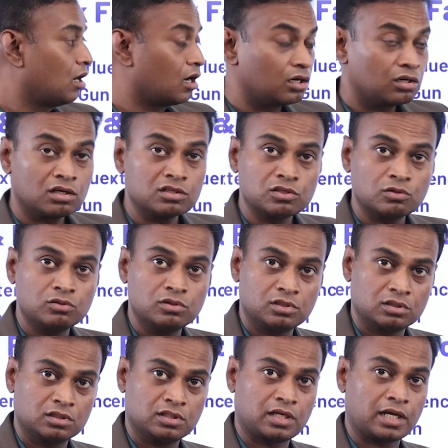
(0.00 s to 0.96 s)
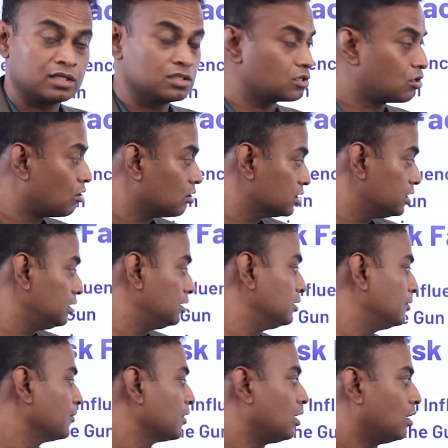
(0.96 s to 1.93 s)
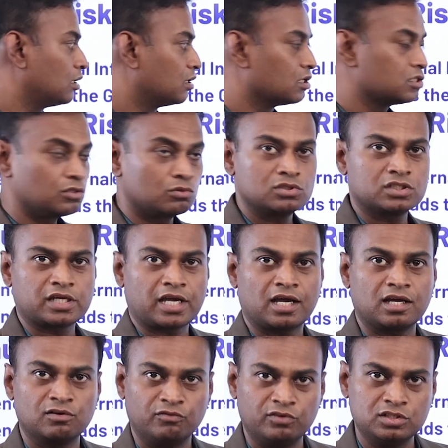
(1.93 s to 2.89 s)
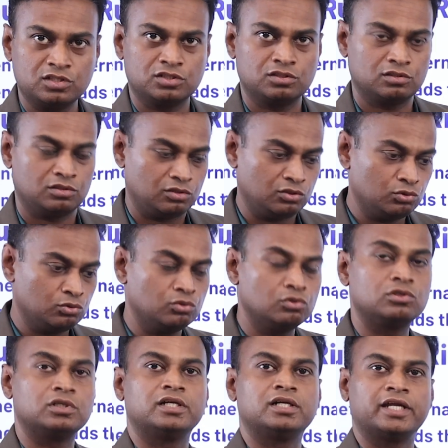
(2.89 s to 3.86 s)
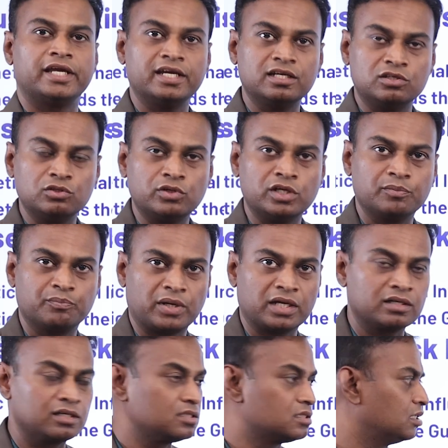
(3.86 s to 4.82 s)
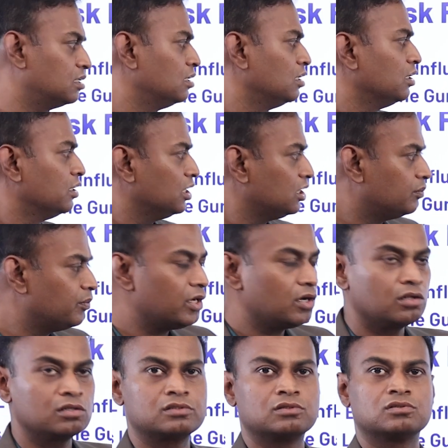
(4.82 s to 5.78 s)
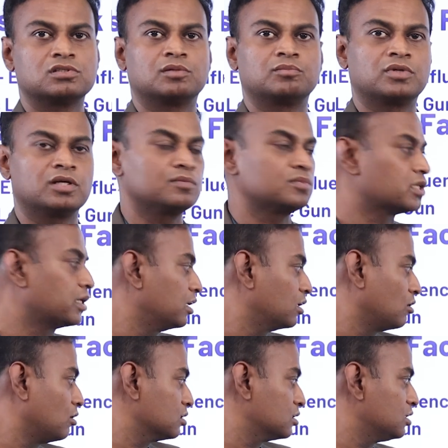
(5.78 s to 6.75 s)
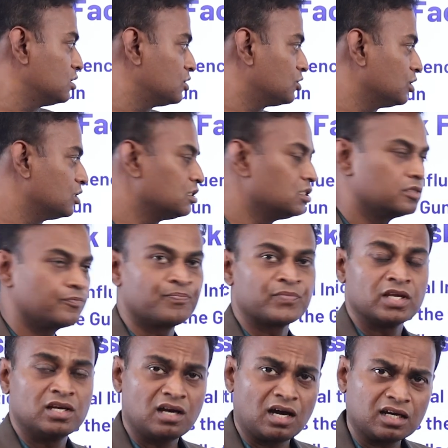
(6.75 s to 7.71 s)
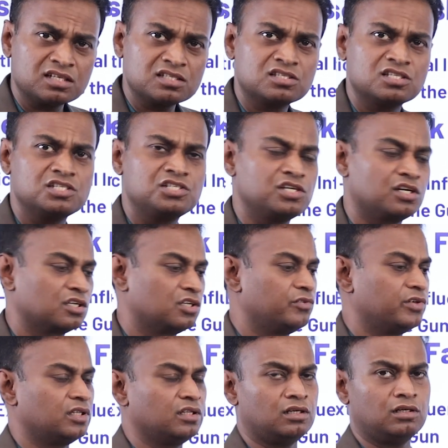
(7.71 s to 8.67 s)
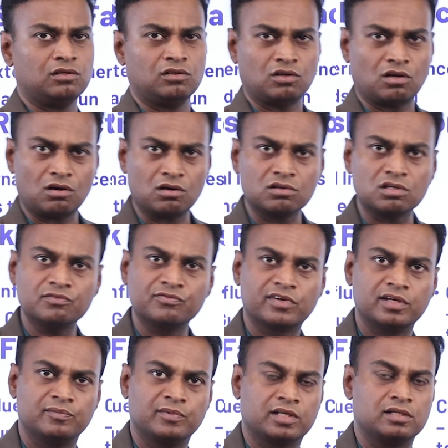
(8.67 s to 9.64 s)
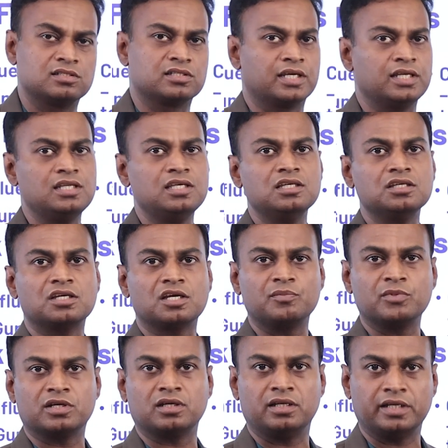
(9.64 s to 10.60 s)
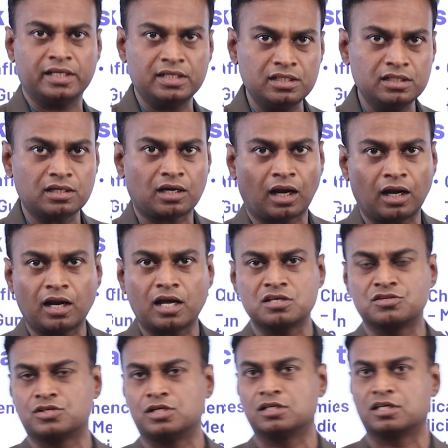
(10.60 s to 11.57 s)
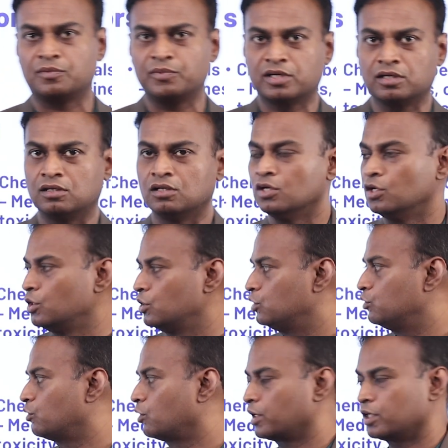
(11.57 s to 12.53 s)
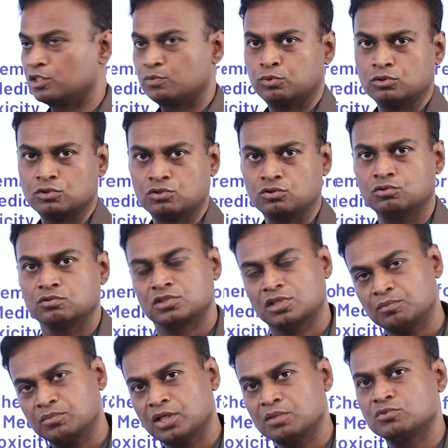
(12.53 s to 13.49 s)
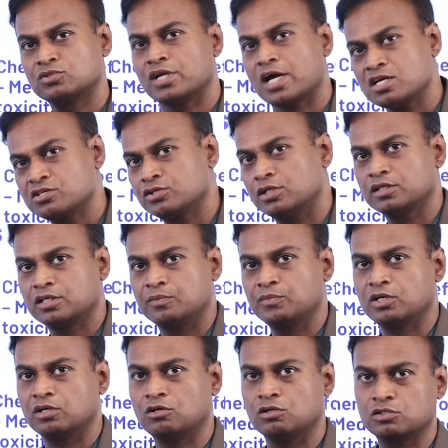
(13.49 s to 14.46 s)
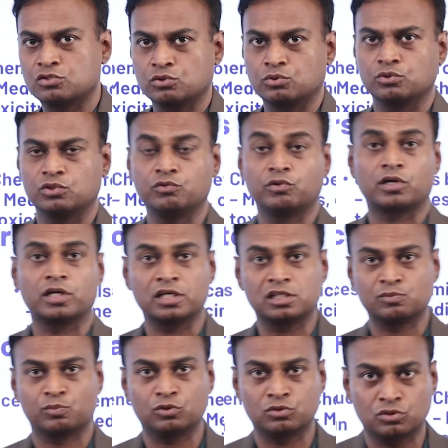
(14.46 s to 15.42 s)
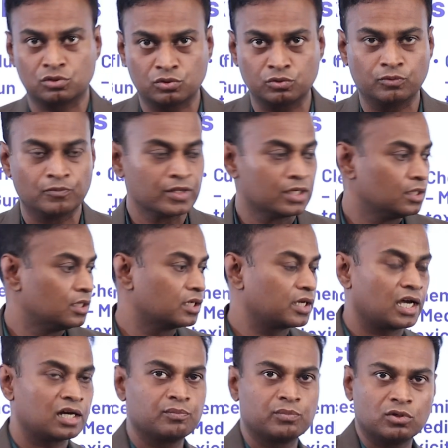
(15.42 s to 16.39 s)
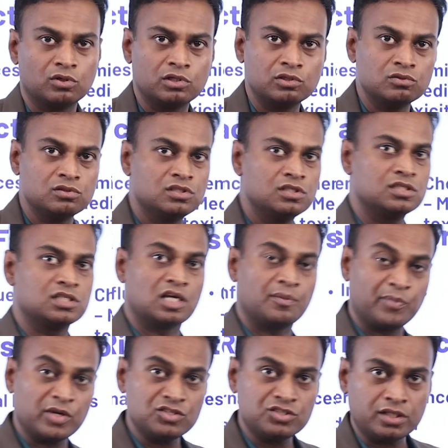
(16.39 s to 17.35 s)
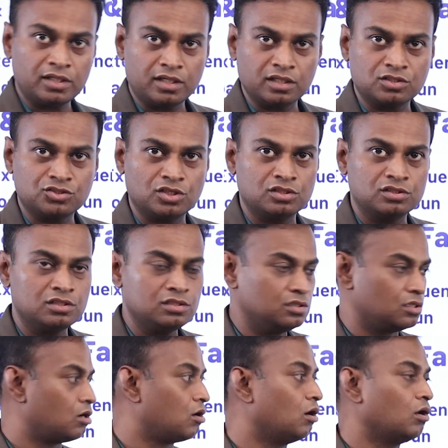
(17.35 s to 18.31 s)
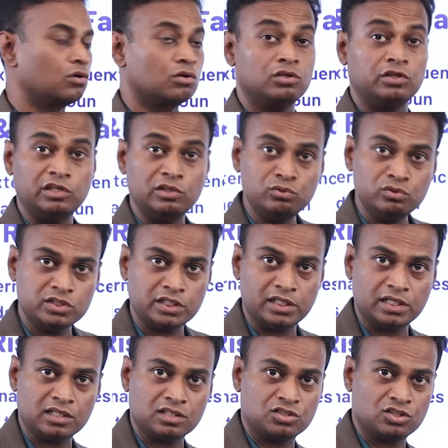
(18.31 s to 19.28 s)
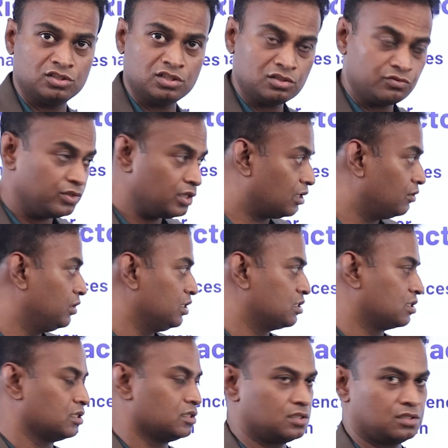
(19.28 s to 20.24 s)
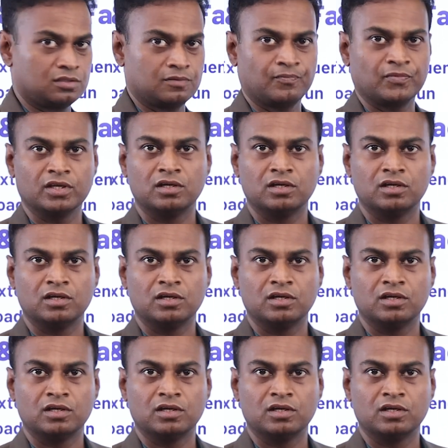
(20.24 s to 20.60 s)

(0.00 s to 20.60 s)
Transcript: Ultrasound can cause it. Ultrasound scan which you take during pregnancy, it may also sometimes can cause these changes. Anesthesia given, there are a lot of chemicals. Any chemical, any unnatural chemical you are exposed to, sometimes natural chemical also you are exposed to, can produce these epigenetic changes or new genetic changes we have discussed.